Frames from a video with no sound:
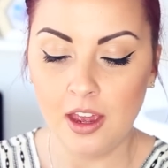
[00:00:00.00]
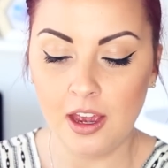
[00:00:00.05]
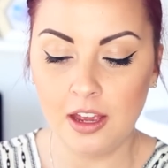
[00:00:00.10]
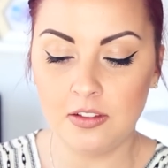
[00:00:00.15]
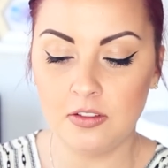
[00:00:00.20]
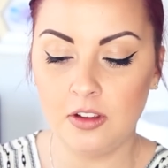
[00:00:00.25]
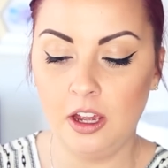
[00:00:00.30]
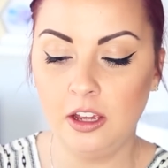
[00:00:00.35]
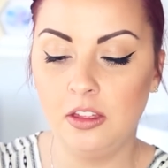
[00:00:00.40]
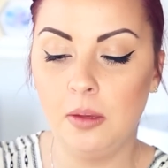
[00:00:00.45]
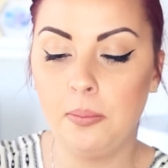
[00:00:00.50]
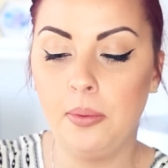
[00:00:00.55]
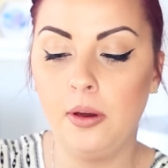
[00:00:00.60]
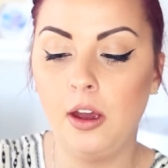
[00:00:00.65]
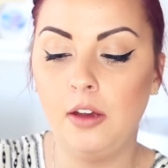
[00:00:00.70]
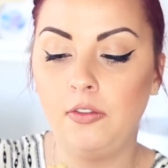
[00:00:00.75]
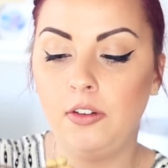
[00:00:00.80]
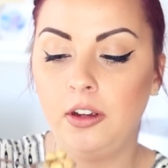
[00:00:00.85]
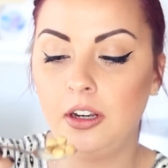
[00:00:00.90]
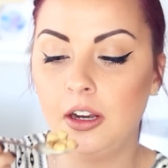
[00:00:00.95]
It's like the
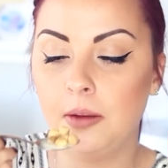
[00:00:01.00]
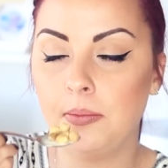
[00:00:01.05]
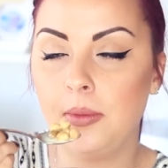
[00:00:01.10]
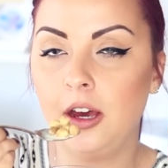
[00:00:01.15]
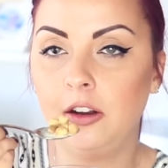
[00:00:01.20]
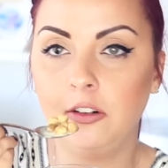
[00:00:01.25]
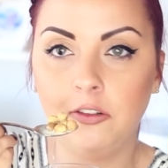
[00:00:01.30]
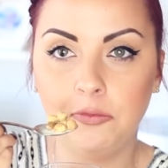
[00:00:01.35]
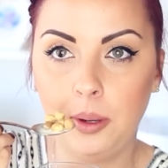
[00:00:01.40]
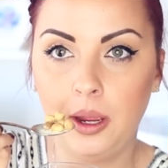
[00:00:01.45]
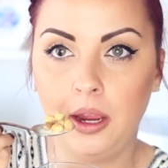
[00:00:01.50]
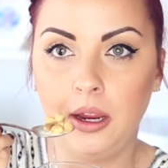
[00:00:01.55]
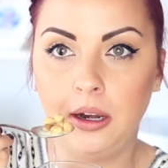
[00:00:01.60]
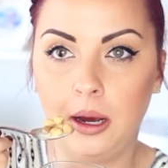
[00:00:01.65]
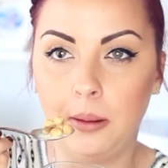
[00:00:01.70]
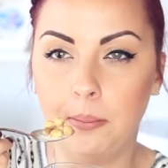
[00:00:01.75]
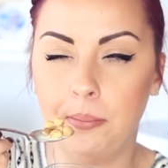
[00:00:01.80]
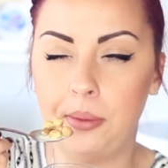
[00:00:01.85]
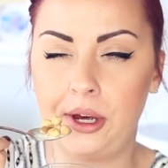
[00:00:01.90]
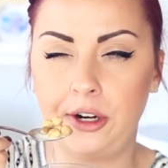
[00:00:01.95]
perfect amount of
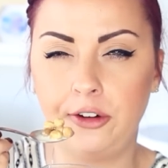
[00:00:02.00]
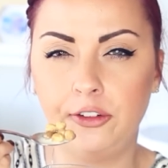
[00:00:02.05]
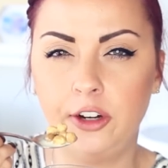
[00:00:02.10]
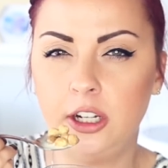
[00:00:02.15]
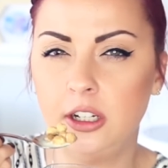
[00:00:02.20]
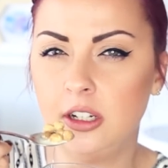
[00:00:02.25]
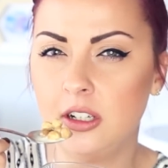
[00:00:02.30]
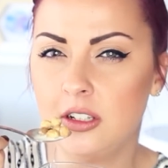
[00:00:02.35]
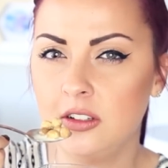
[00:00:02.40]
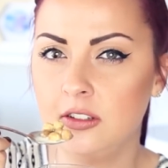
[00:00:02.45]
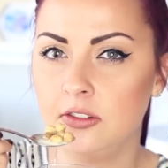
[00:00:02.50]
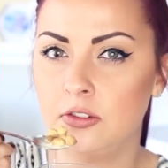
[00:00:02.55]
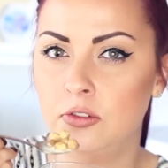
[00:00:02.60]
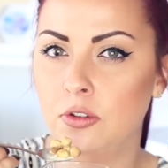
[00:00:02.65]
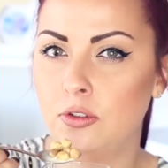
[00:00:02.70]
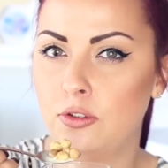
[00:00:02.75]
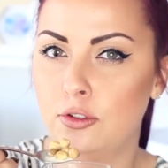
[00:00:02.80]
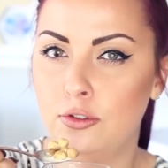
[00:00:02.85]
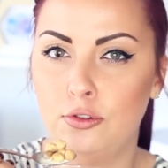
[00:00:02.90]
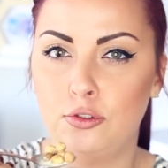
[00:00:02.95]
peanut butteriness. It's
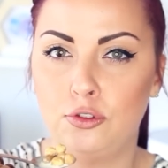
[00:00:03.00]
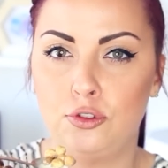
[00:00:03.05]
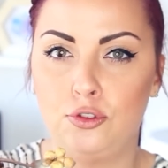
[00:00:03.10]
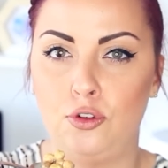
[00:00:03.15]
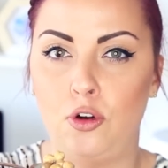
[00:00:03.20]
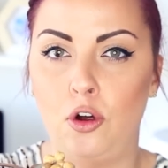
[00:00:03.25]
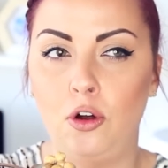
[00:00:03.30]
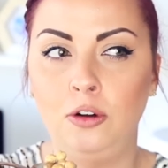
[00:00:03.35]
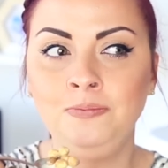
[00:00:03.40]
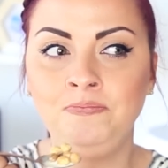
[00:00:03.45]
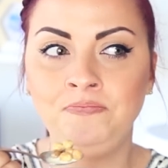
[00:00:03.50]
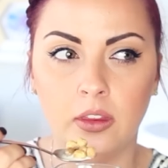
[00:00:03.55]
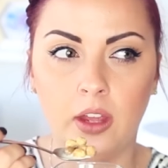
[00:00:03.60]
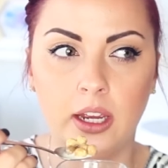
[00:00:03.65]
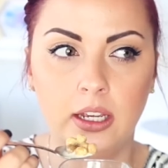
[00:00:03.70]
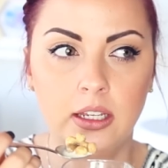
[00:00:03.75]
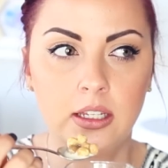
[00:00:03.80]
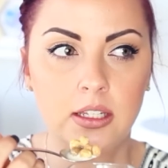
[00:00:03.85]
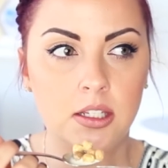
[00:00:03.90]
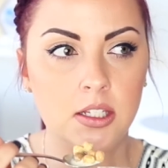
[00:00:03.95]
not too strong.
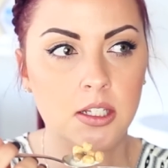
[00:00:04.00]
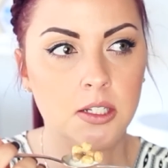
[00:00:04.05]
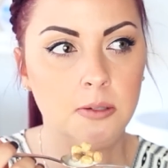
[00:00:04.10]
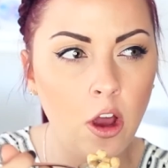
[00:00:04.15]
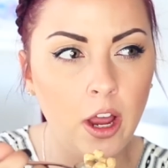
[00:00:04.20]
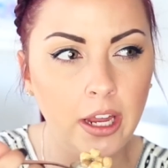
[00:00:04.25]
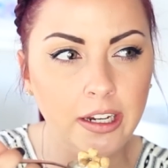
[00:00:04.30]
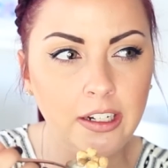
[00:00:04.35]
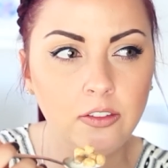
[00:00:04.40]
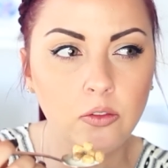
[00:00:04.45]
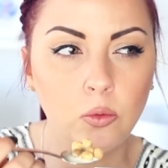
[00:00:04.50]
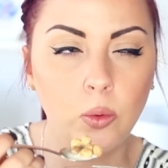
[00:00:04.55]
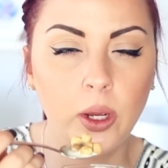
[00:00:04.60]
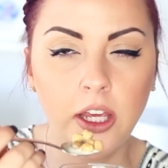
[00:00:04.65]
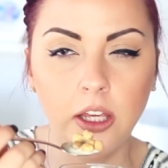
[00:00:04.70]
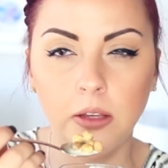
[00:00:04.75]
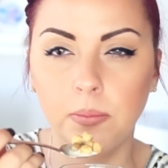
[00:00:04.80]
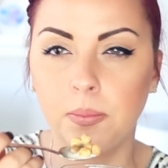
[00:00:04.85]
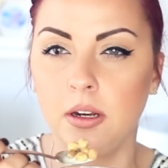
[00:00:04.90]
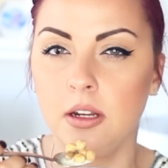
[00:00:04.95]
Like, it's kind of
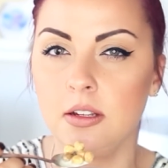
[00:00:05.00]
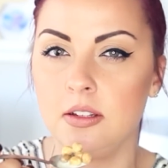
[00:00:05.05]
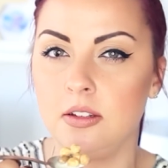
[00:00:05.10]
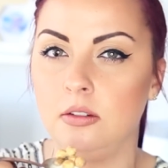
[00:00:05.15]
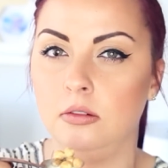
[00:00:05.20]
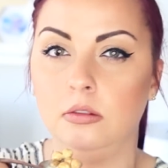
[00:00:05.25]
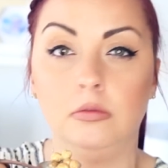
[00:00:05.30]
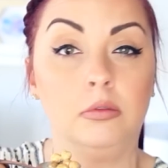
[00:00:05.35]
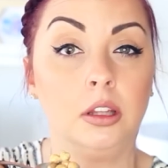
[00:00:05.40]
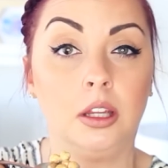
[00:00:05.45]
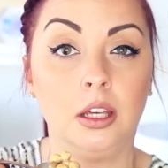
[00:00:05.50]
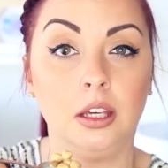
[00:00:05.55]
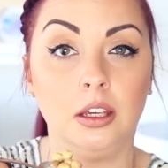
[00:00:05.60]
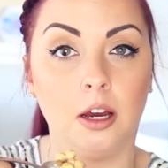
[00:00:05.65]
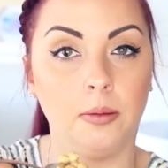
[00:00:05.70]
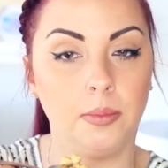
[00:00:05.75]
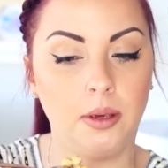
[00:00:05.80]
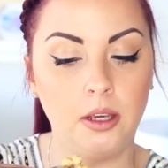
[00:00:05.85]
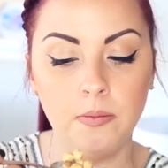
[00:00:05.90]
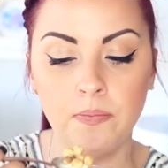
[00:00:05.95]
weak, but it's still really
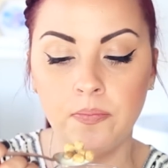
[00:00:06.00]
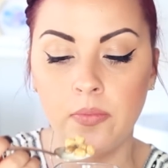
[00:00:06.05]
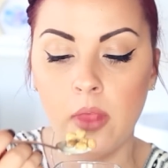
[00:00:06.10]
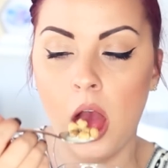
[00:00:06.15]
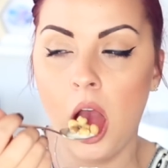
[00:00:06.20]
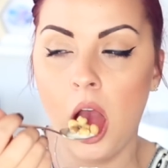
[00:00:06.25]
yummy.